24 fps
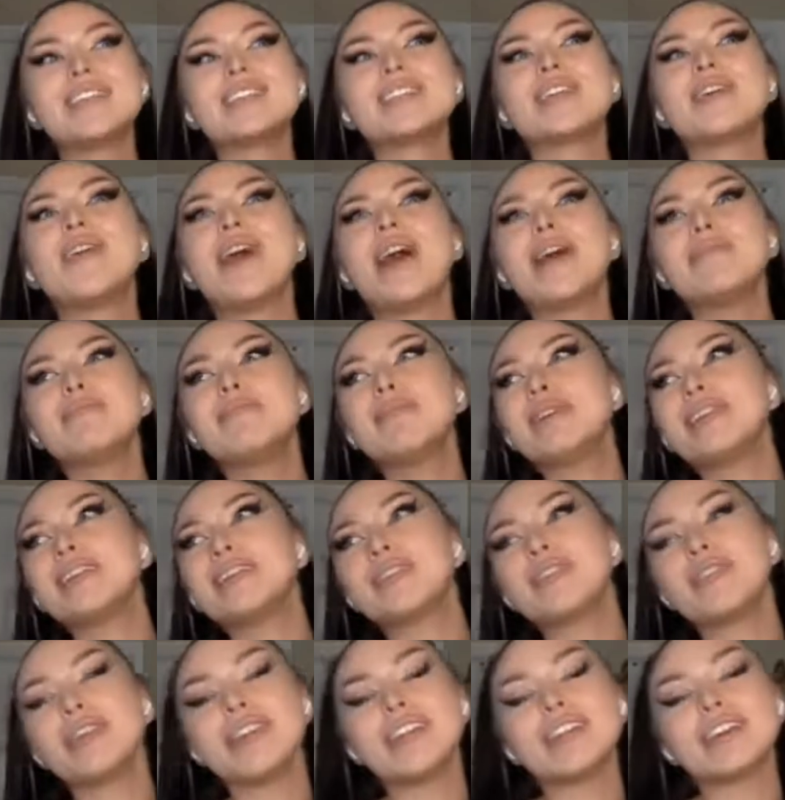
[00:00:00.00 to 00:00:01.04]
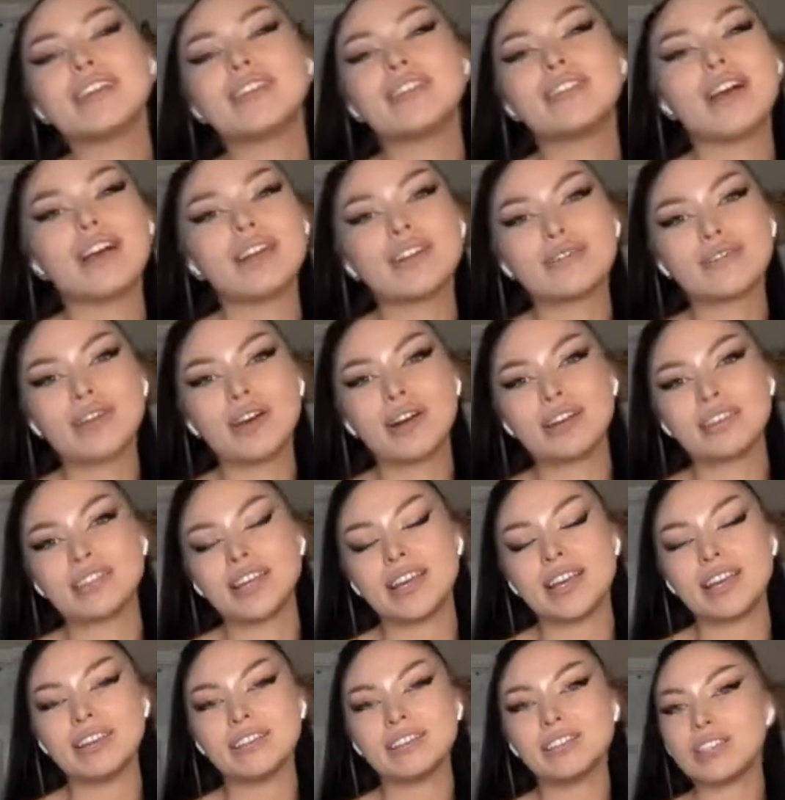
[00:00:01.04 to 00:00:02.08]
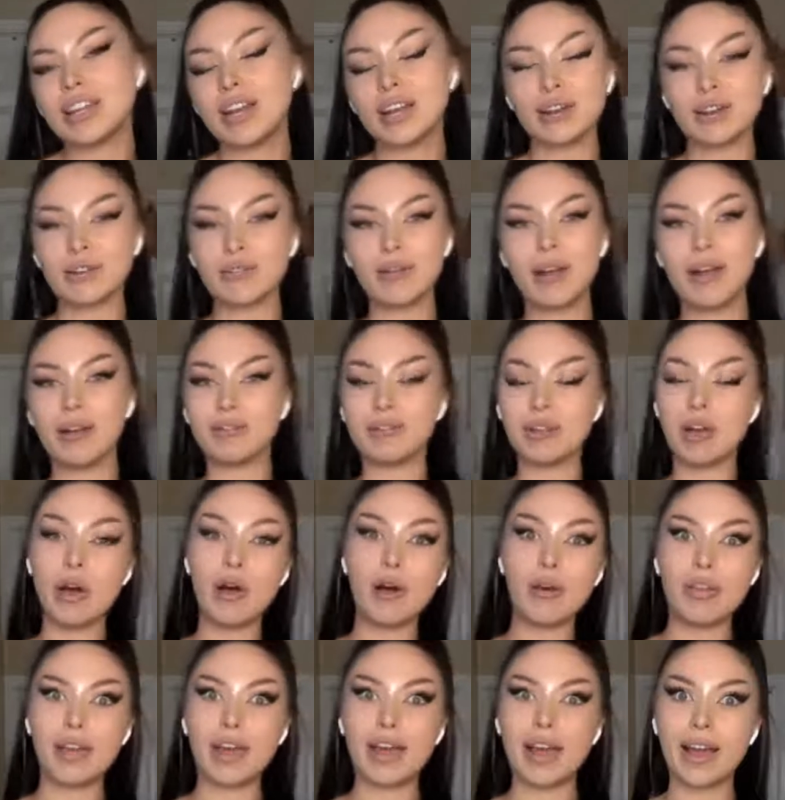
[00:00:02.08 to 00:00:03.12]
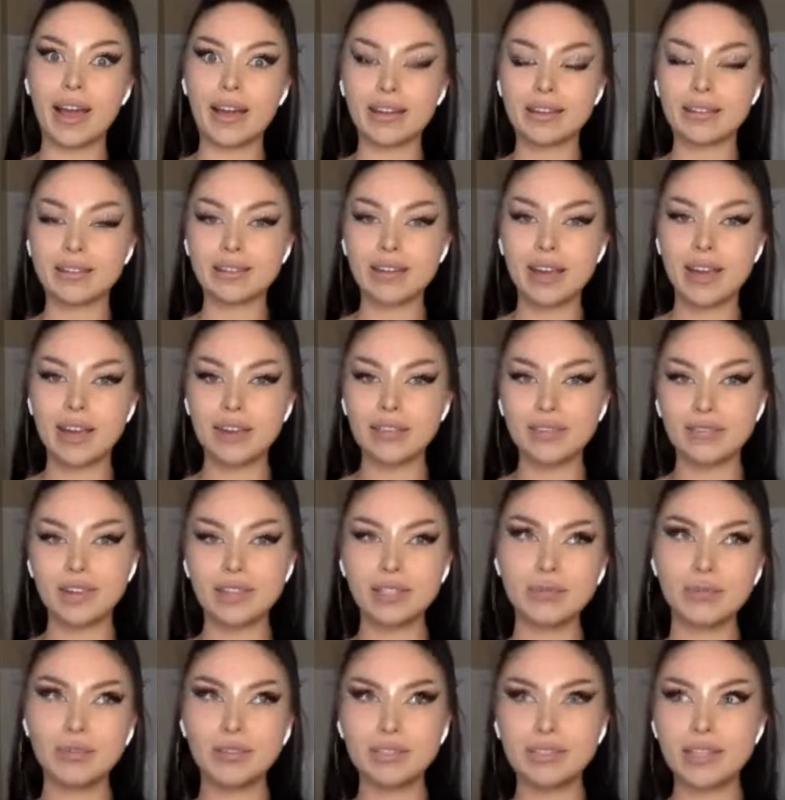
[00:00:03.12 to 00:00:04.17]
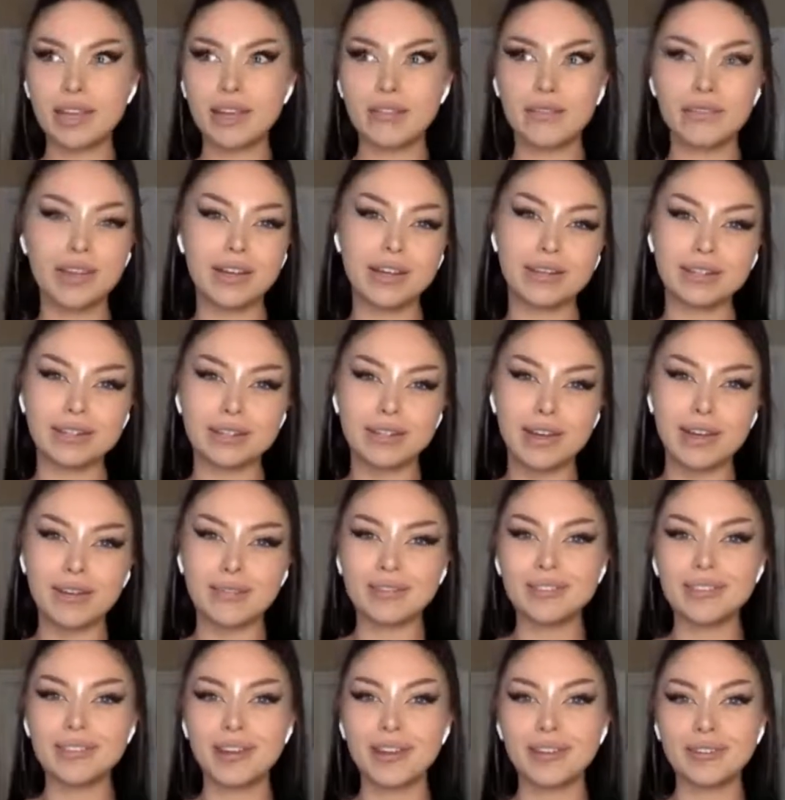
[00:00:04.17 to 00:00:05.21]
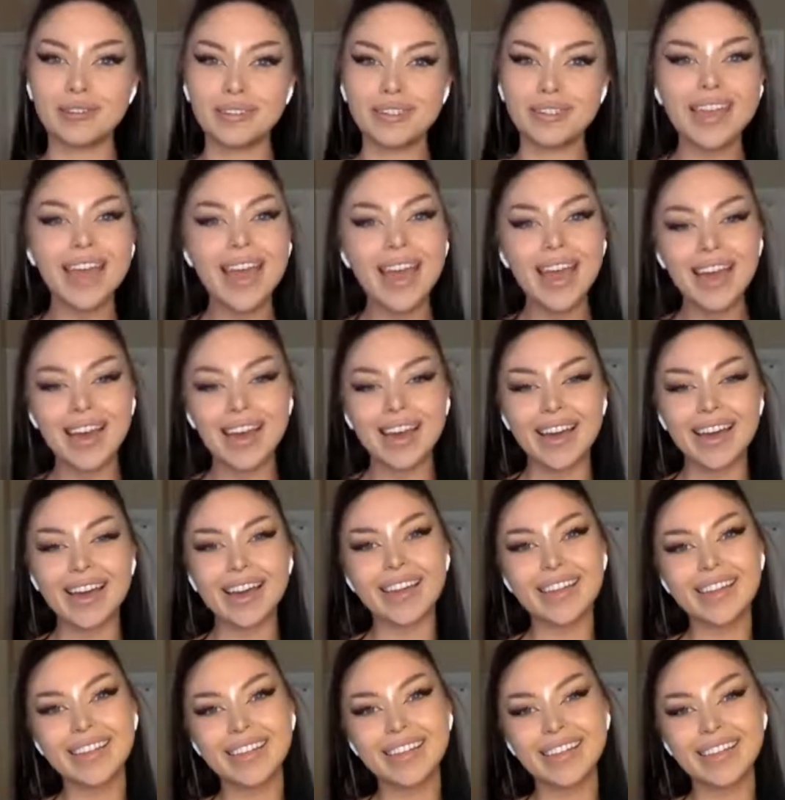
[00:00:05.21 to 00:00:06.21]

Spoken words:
So I've been creating a lot of content centered around all that kind of stuff, as well as like fitness stuff. So yeah.